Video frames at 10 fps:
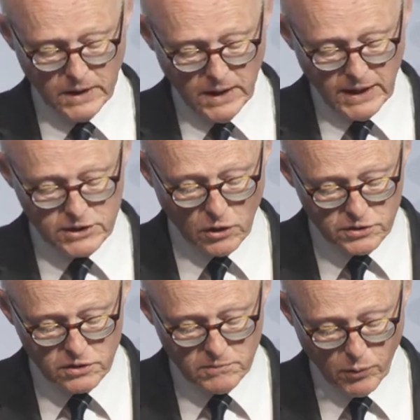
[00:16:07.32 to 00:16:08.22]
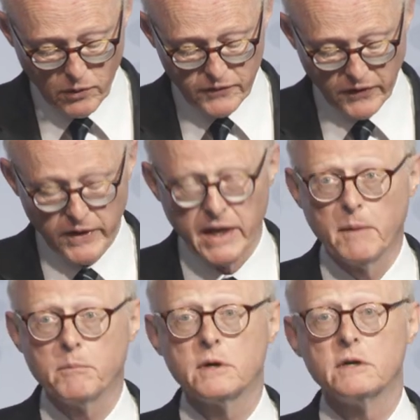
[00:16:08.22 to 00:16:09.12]
It's also important that the
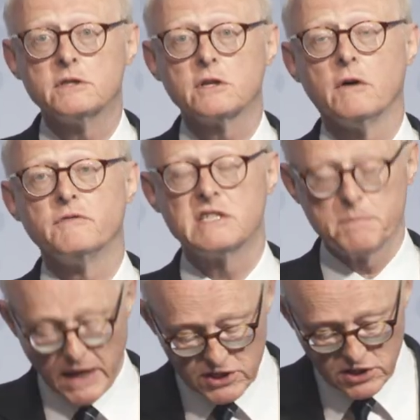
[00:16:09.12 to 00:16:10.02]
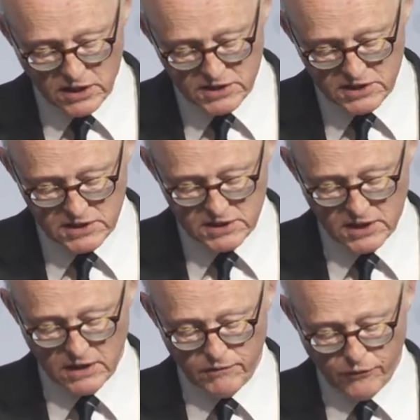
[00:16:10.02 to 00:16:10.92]
numbers of specialists
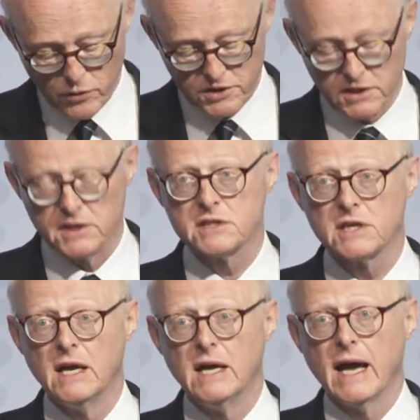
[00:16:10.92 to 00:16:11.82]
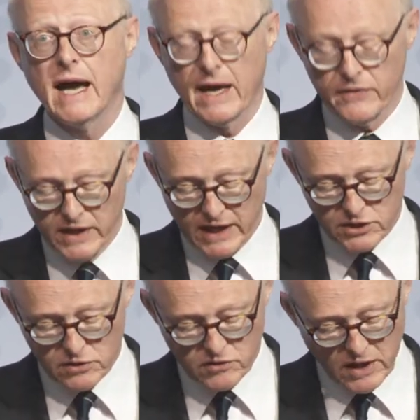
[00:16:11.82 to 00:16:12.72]
in forces and the
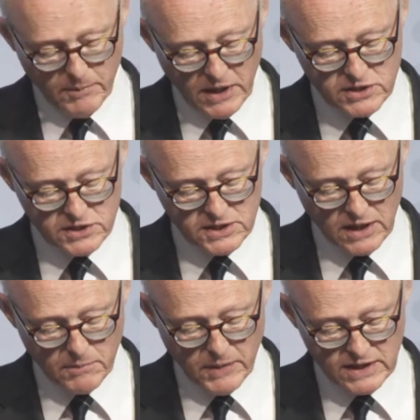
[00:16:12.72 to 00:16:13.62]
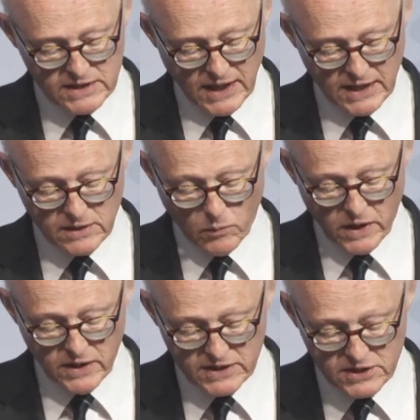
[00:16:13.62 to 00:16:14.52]
National Crime Agency are maintained and,
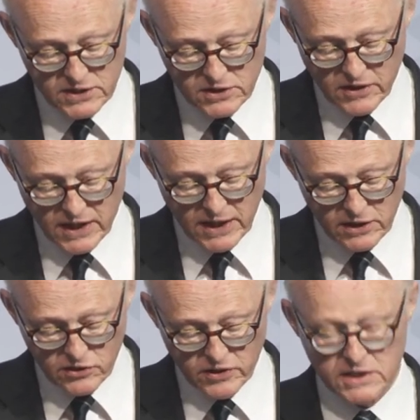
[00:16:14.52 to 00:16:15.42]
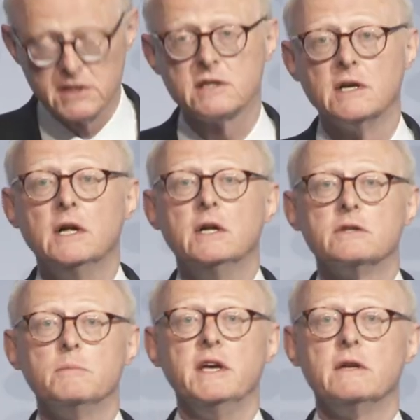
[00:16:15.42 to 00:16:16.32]
where necessary, increased
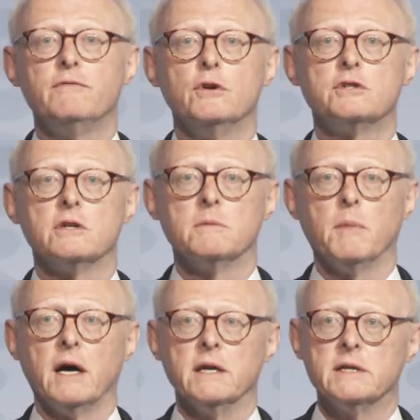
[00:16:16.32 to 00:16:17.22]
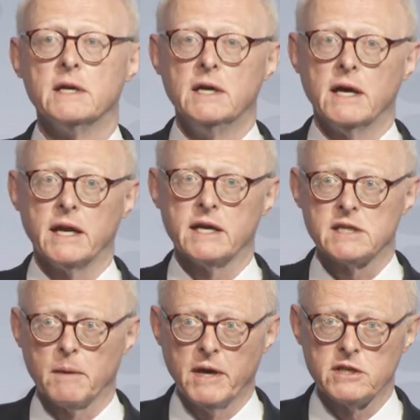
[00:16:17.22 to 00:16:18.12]
to meet future demand. And as
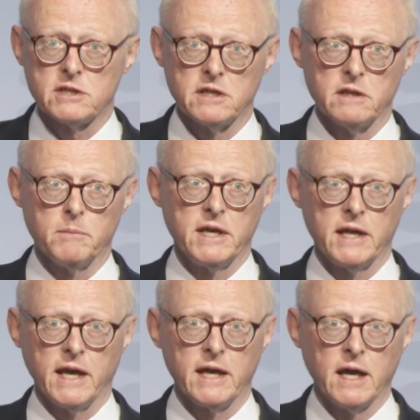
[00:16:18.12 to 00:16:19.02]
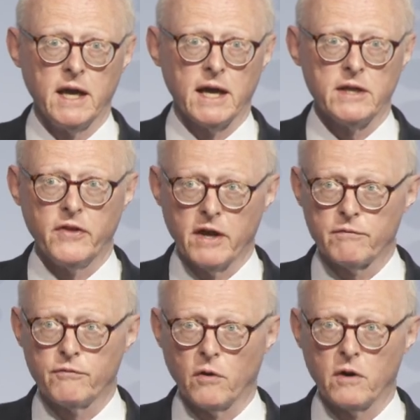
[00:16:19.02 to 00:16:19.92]
I mentioned at the beginning, and
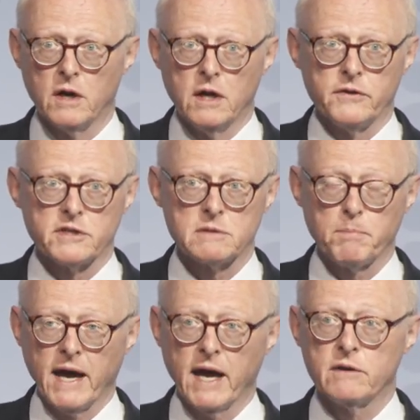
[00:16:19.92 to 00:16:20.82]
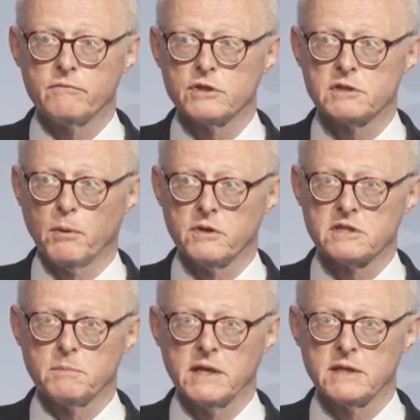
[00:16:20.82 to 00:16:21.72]
therefore, the span of
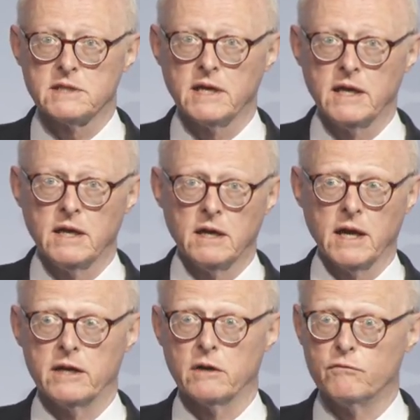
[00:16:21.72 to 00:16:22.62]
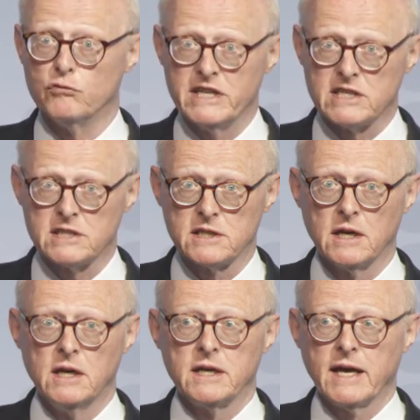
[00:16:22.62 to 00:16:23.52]
responsibility and of risk
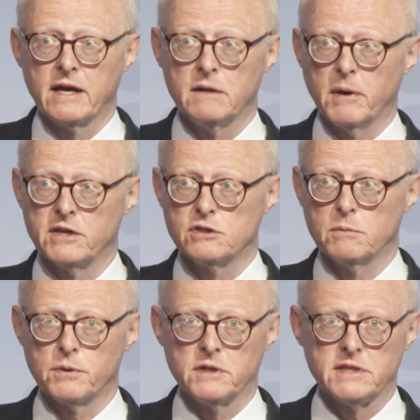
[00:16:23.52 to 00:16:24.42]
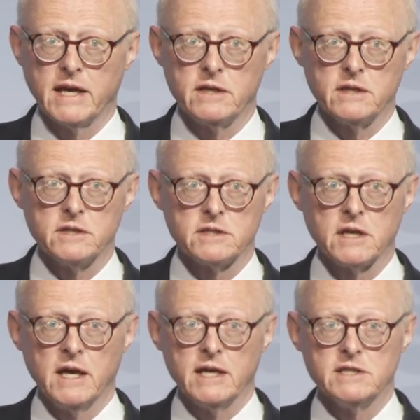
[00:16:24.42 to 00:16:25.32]
carried by
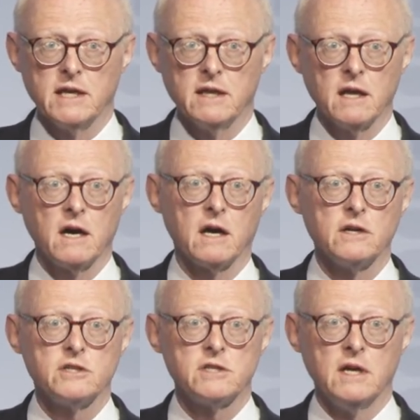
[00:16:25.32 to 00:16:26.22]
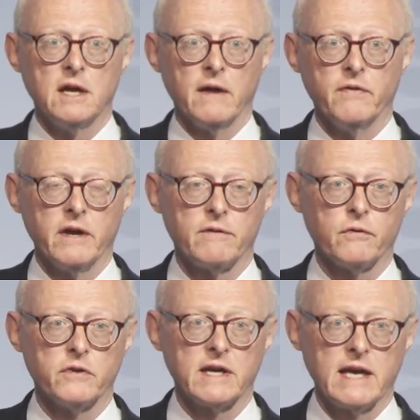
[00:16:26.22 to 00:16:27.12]
superintendents is enlarged, and
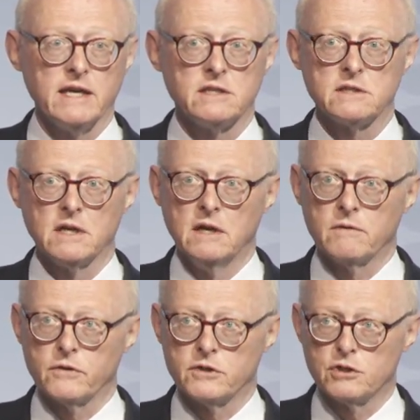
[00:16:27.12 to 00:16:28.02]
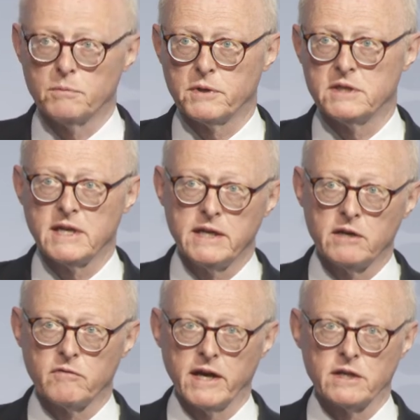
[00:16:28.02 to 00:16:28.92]
therefore the case for the
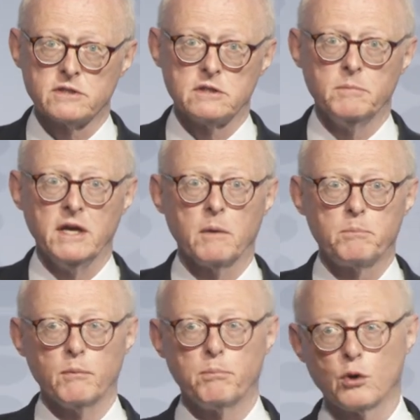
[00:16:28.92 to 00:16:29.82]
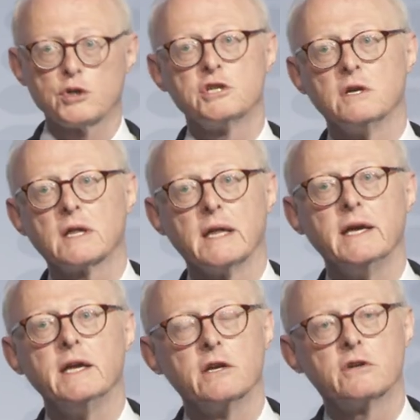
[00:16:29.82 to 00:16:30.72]
superintending ranks to be proportionately
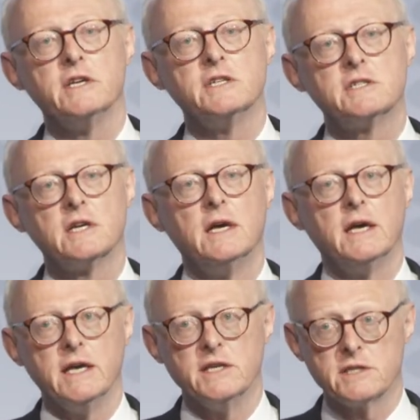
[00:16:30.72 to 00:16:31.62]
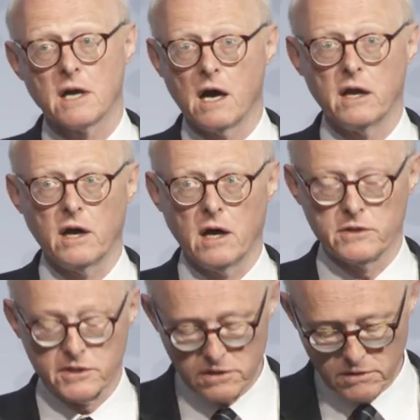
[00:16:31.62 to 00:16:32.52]
increased is
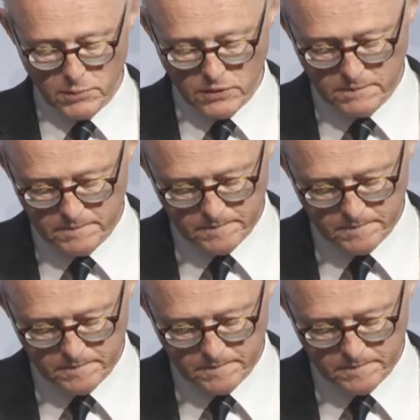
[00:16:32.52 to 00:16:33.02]
unanswerable.